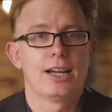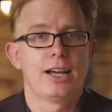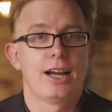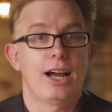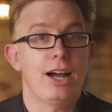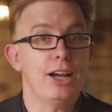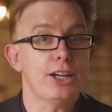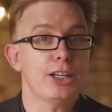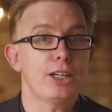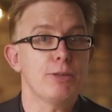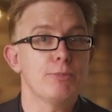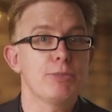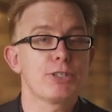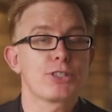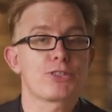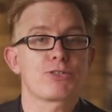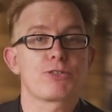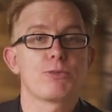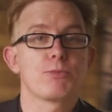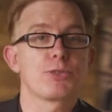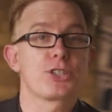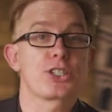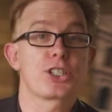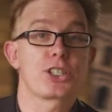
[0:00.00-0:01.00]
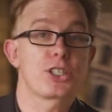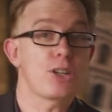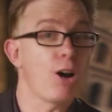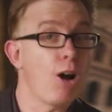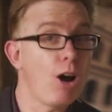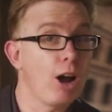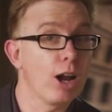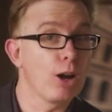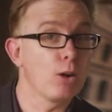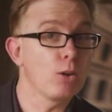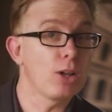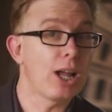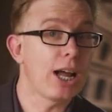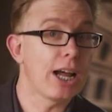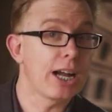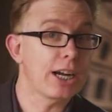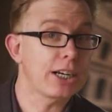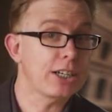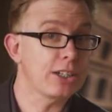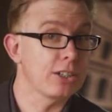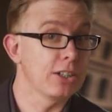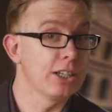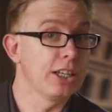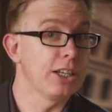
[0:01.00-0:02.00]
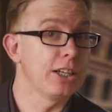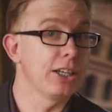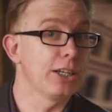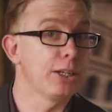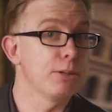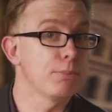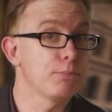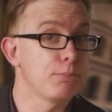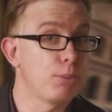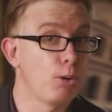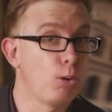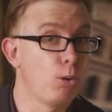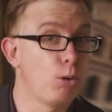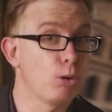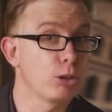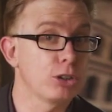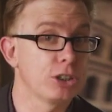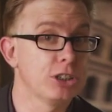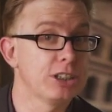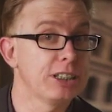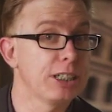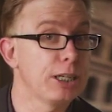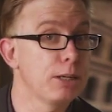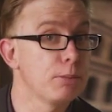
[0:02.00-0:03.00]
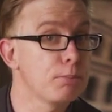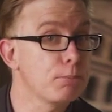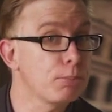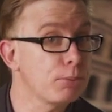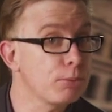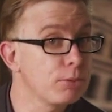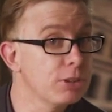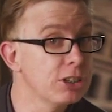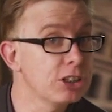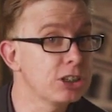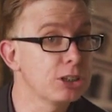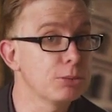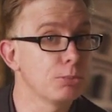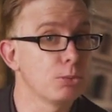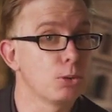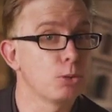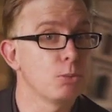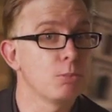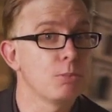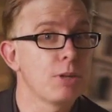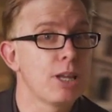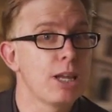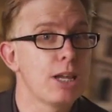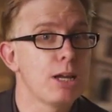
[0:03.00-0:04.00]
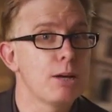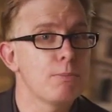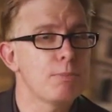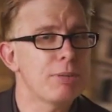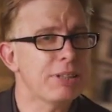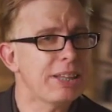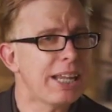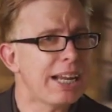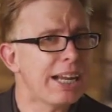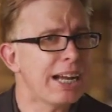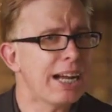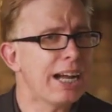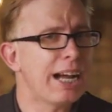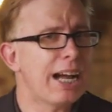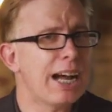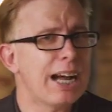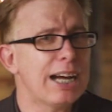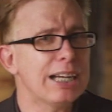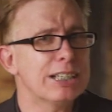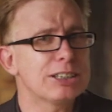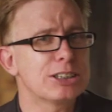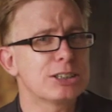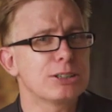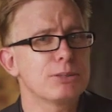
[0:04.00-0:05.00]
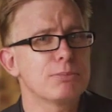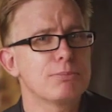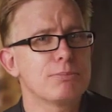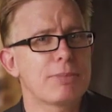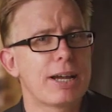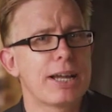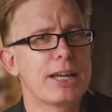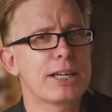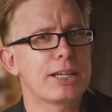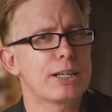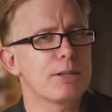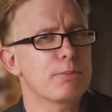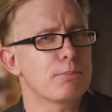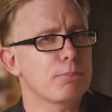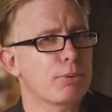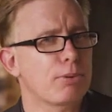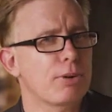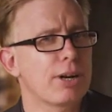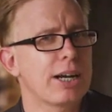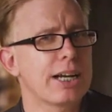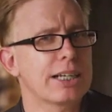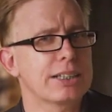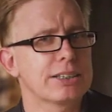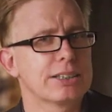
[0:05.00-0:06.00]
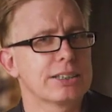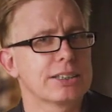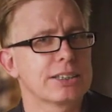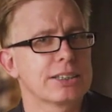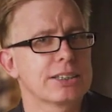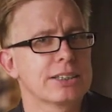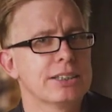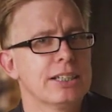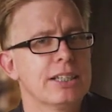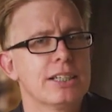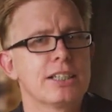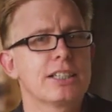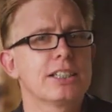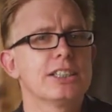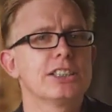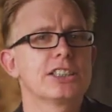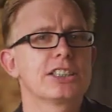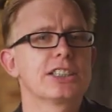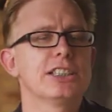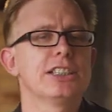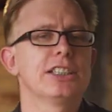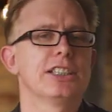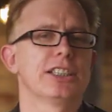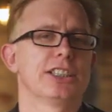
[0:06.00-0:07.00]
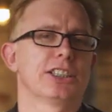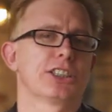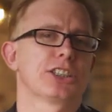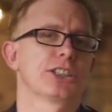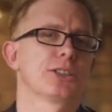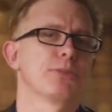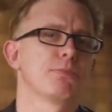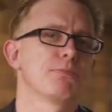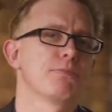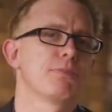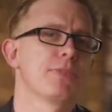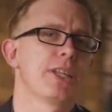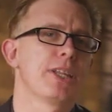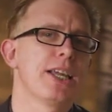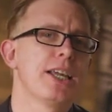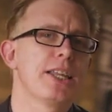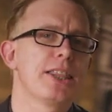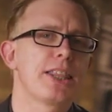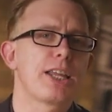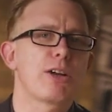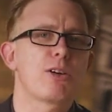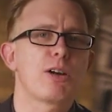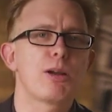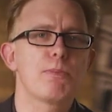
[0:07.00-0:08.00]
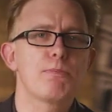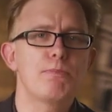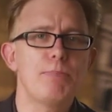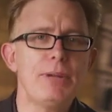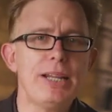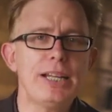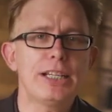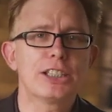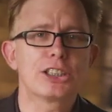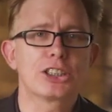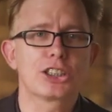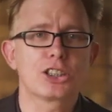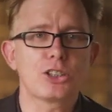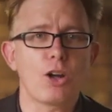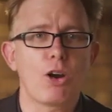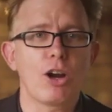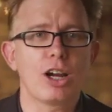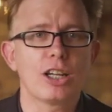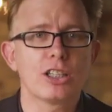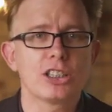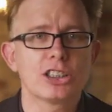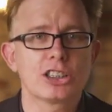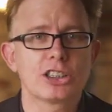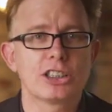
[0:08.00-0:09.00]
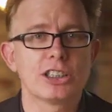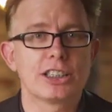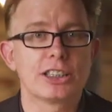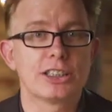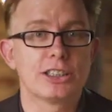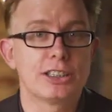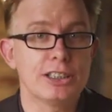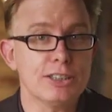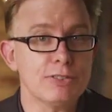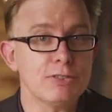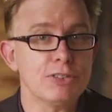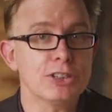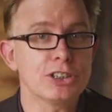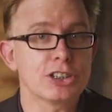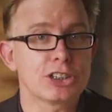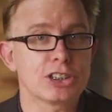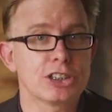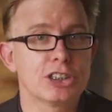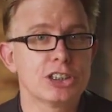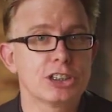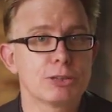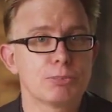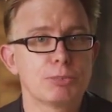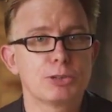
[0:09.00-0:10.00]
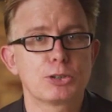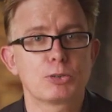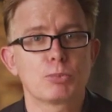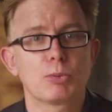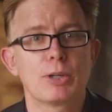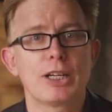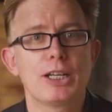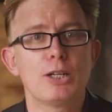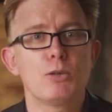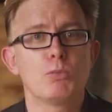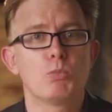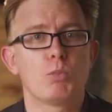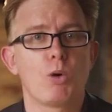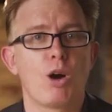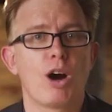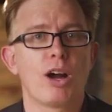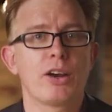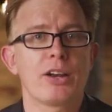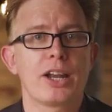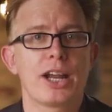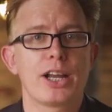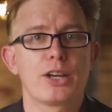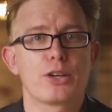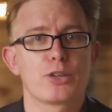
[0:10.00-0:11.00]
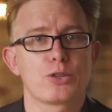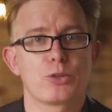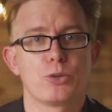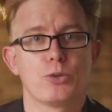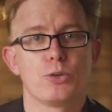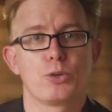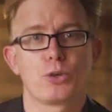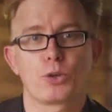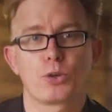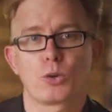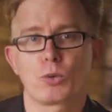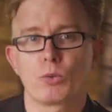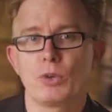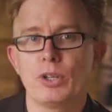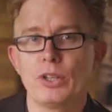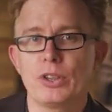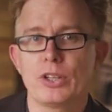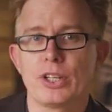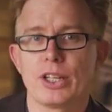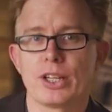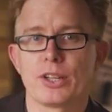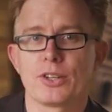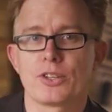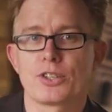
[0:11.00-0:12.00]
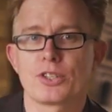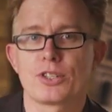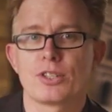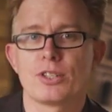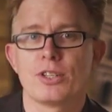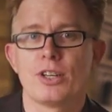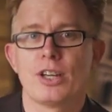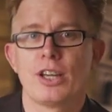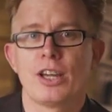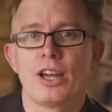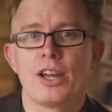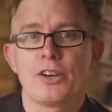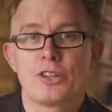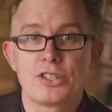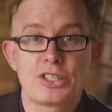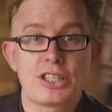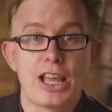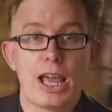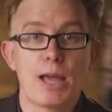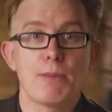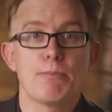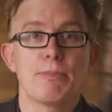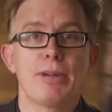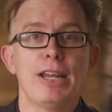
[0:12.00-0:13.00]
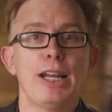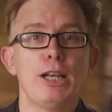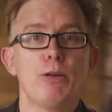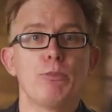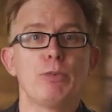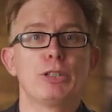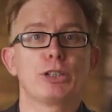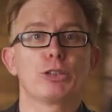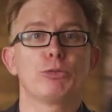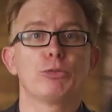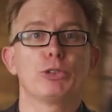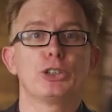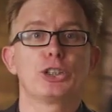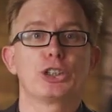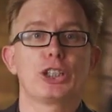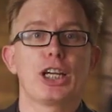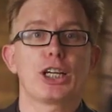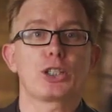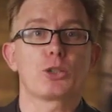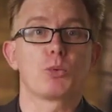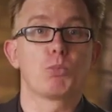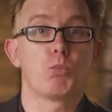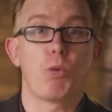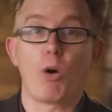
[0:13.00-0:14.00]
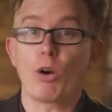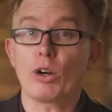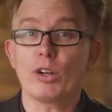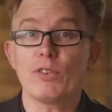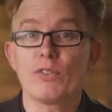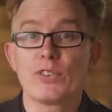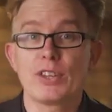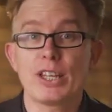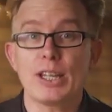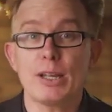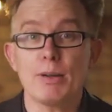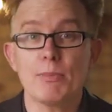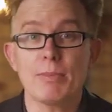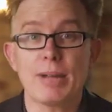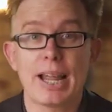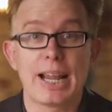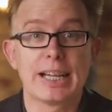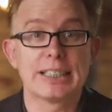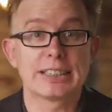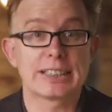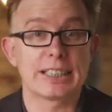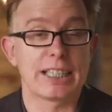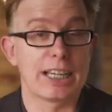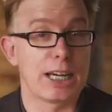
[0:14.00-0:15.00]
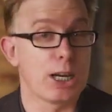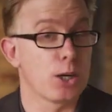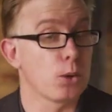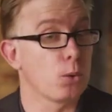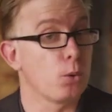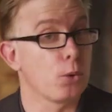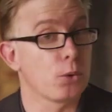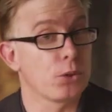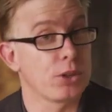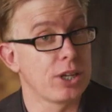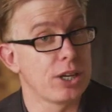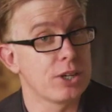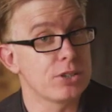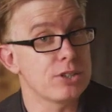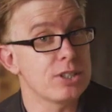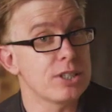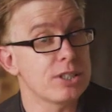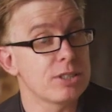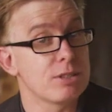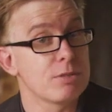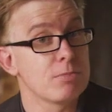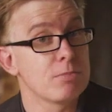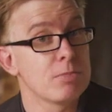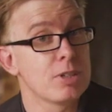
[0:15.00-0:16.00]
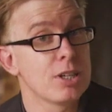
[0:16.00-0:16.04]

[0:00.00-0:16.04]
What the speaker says: Arguments from style are clearly important in principle, but they are hard to make in practice. Consider this. There are big stylistic differences between 1 and 2 Corinthians. Does that mean we should reject one of them as inauthentic?